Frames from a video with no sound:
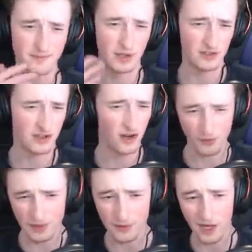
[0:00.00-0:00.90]
because you
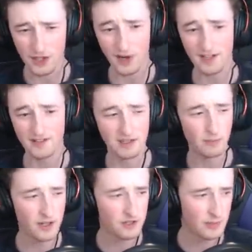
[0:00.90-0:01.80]
can't really retroactively
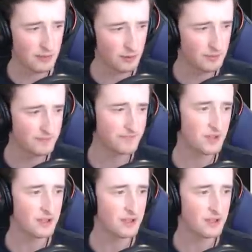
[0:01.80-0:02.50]
punish people.